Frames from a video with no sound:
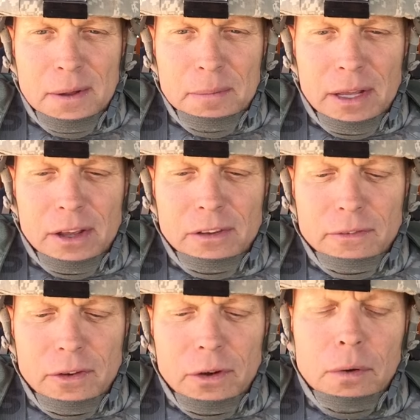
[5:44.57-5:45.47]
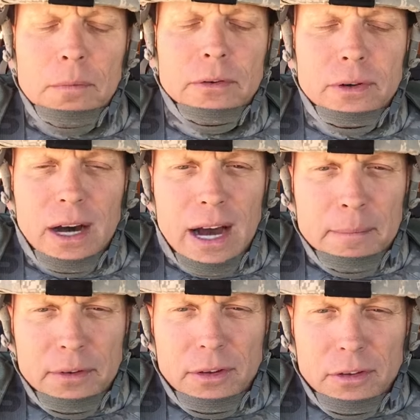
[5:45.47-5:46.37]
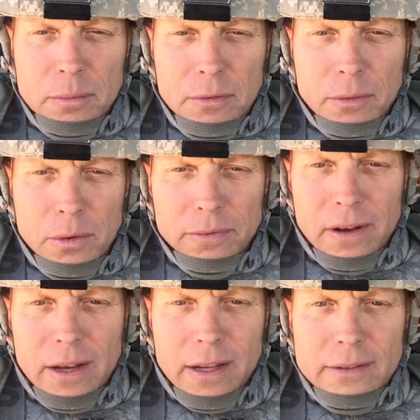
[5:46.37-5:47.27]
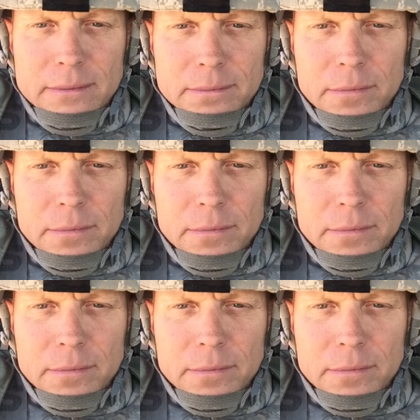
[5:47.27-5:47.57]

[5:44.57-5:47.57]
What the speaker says: Because if you don't move to a hide position before defending,